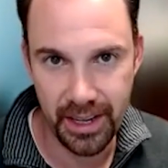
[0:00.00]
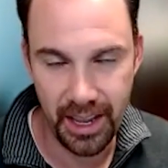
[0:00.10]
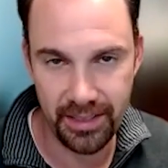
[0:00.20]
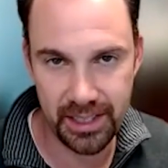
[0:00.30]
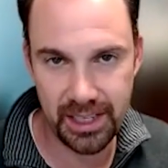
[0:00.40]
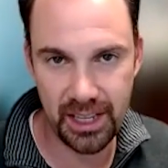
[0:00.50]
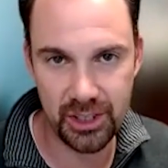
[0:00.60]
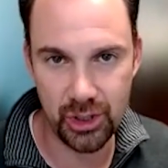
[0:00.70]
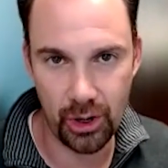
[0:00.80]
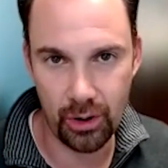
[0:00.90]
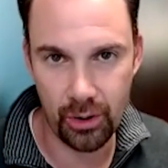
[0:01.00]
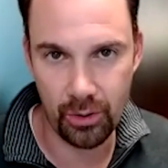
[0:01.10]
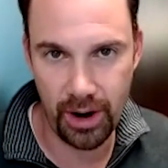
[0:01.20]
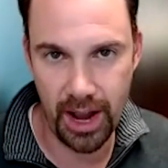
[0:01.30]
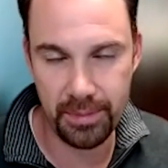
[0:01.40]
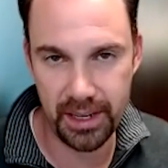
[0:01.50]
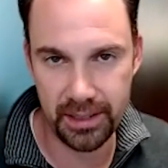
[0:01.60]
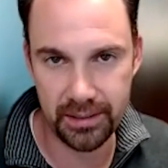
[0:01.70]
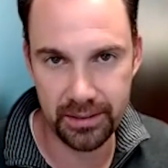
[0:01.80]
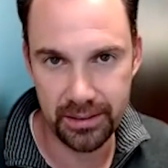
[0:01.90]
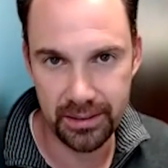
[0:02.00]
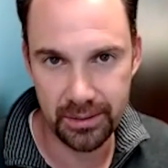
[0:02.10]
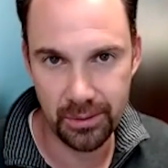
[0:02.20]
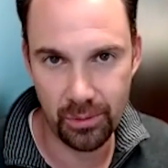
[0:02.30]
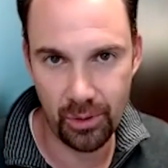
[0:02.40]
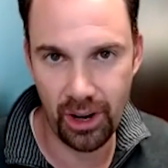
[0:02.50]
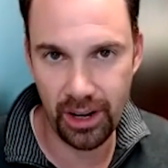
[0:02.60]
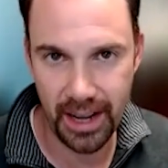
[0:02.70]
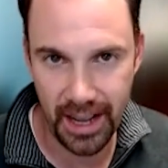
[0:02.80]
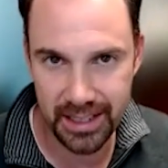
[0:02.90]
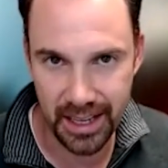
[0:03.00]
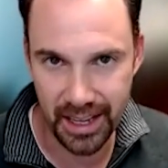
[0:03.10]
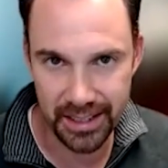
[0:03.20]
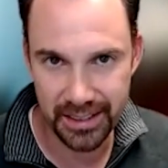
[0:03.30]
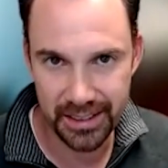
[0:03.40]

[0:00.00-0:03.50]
In this case, you're grabbing raw content